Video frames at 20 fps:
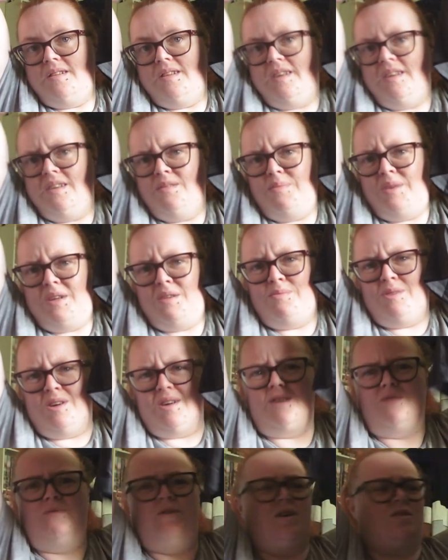it'd be
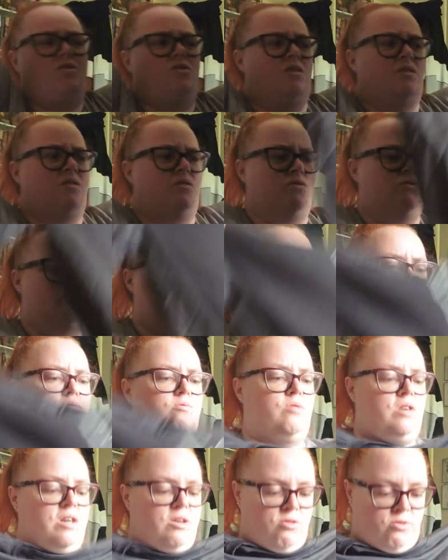like not
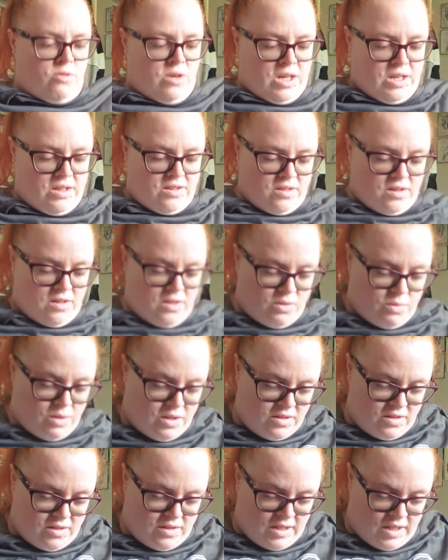quite all right size
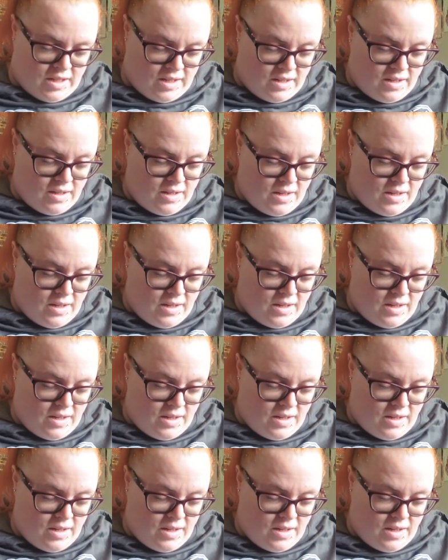wise, I think.